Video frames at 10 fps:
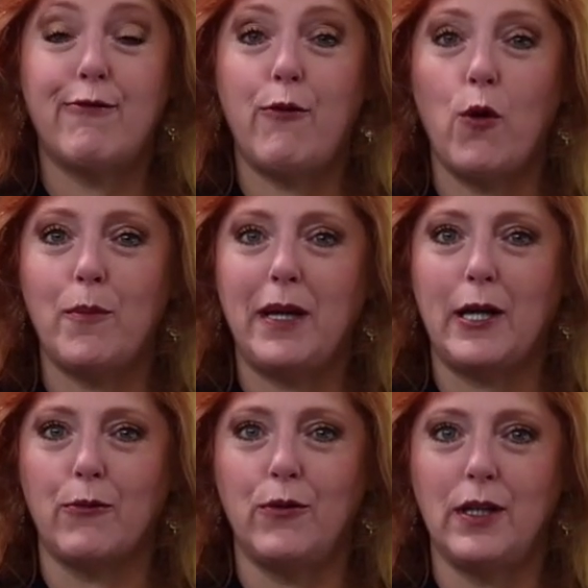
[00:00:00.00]
and
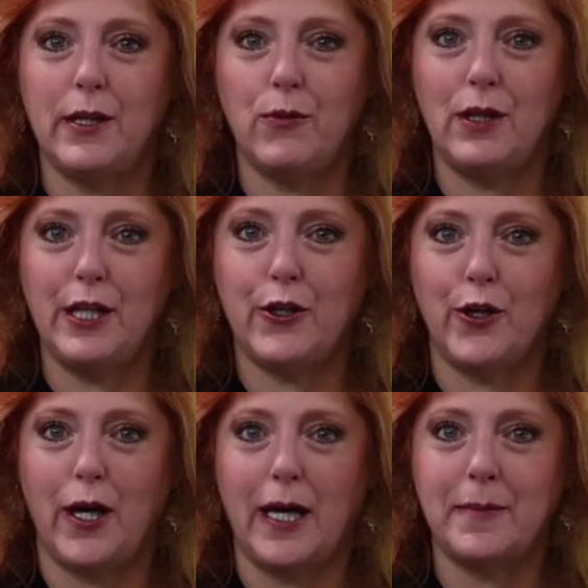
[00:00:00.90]
4 being really,
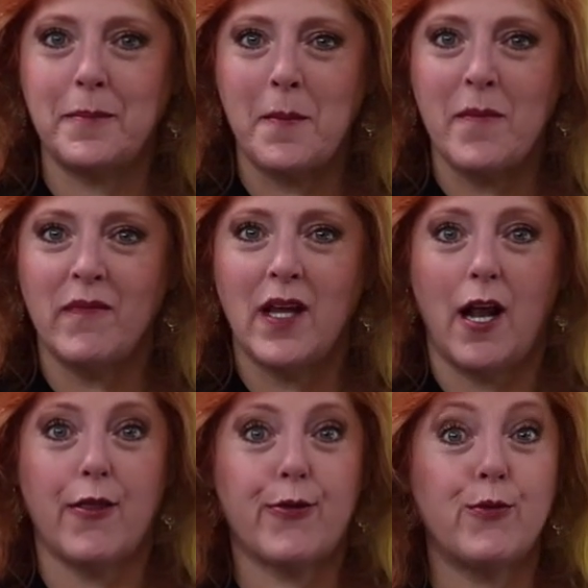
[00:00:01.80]
really good,
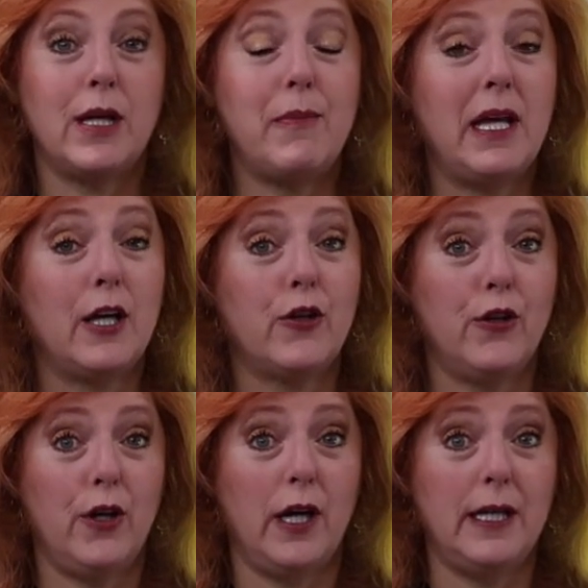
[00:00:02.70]
and 3
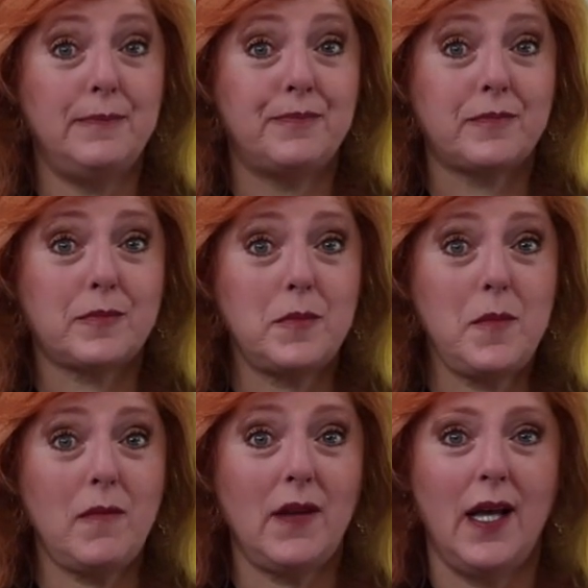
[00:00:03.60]
being good,
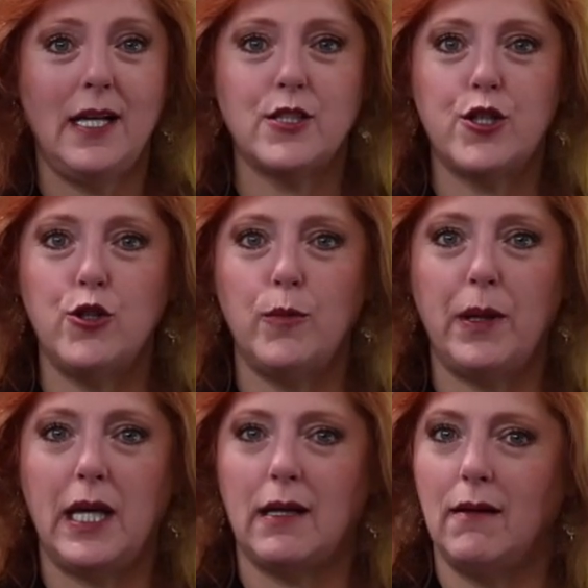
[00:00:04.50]
and
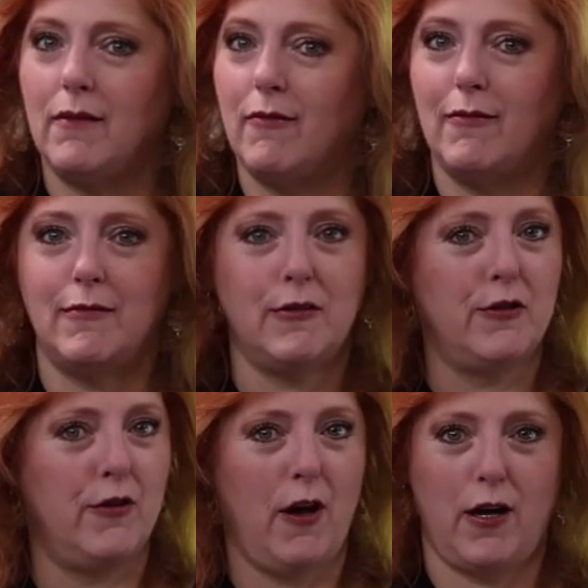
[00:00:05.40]
2 being
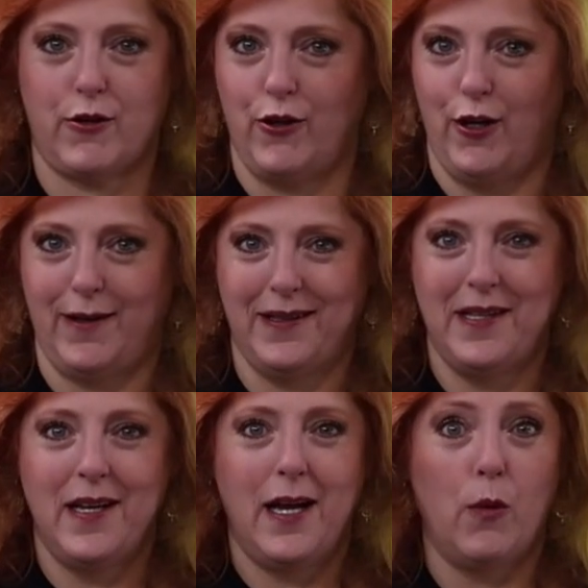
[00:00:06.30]
not
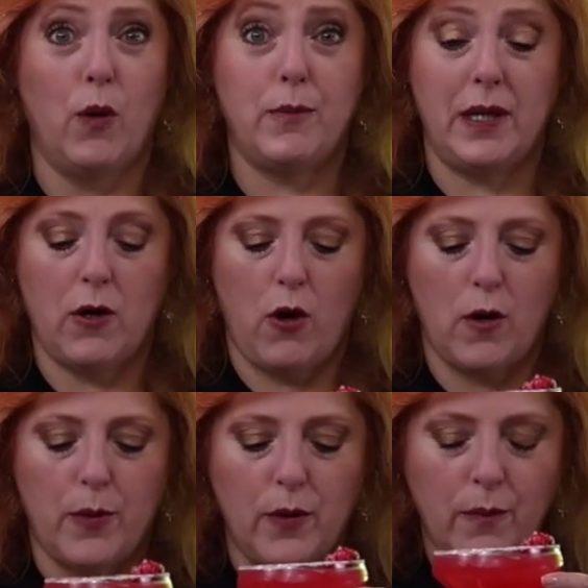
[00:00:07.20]
good, and 1
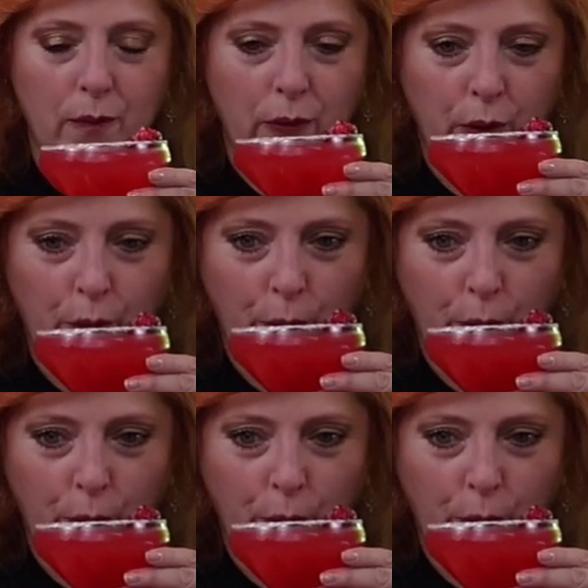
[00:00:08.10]
being horrible.